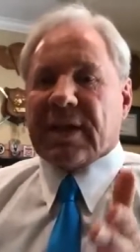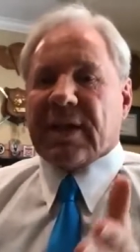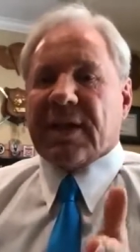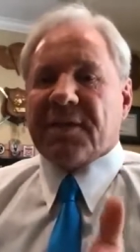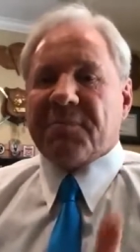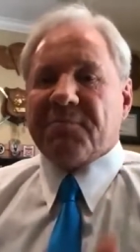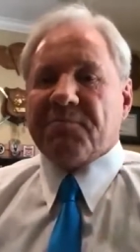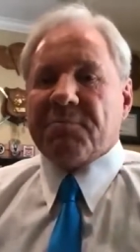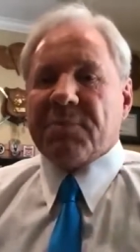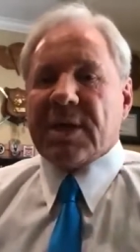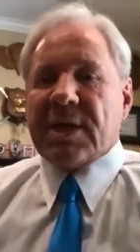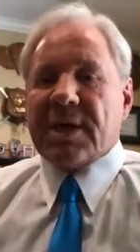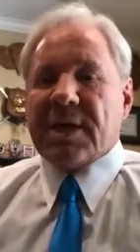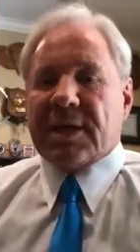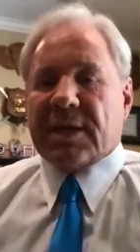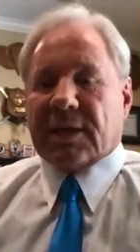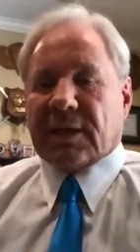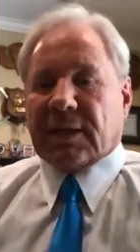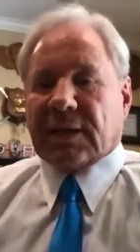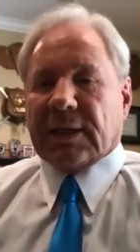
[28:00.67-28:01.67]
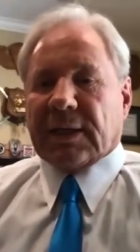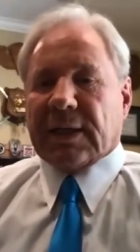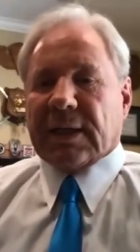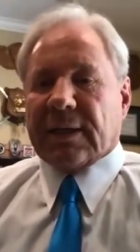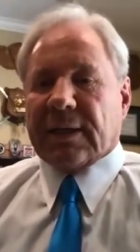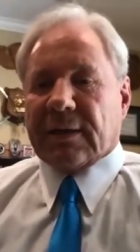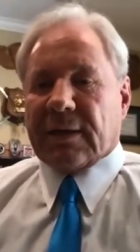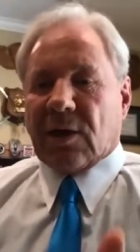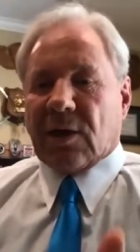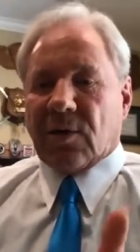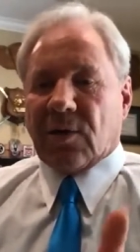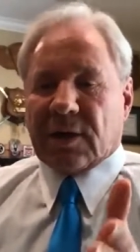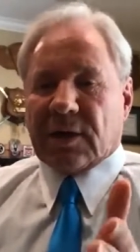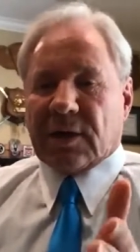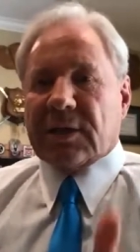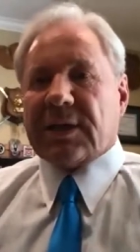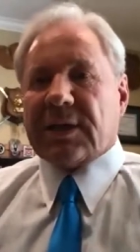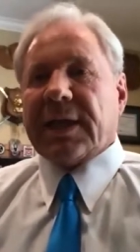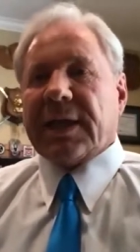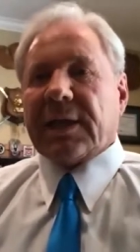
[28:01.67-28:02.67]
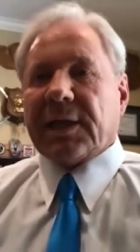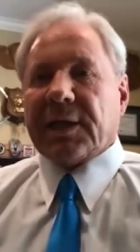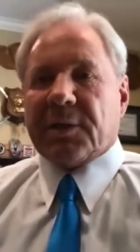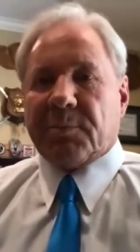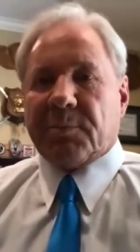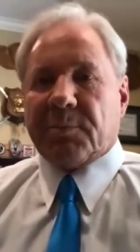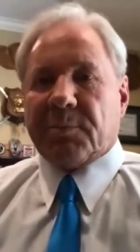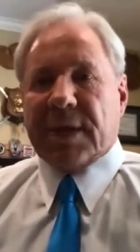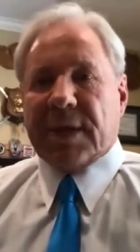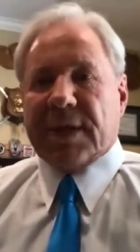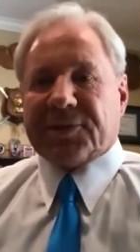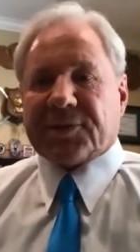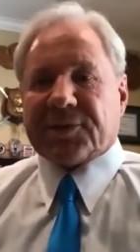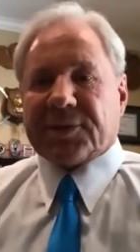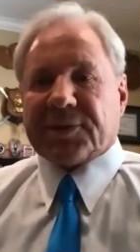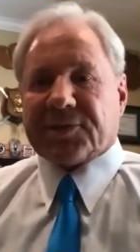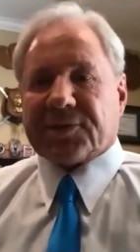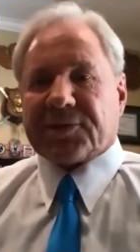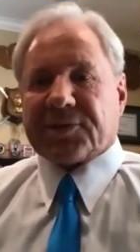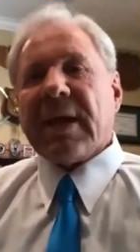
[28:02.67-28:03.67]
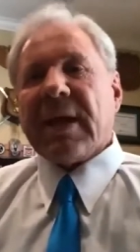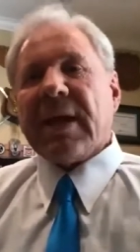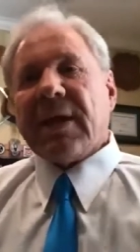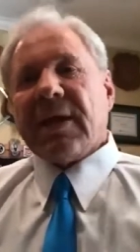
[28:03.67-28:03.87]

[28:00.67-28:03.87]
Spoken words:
immediately on a daily basis.